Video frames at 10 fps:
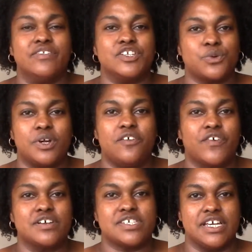in the
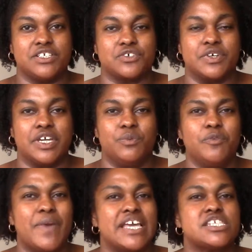21st century we've
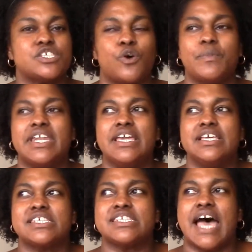made so
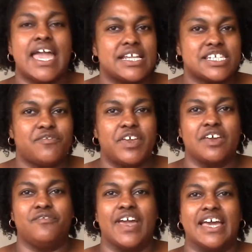many scientific
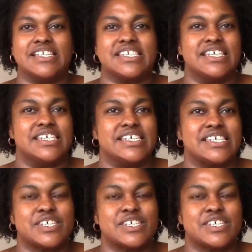advances,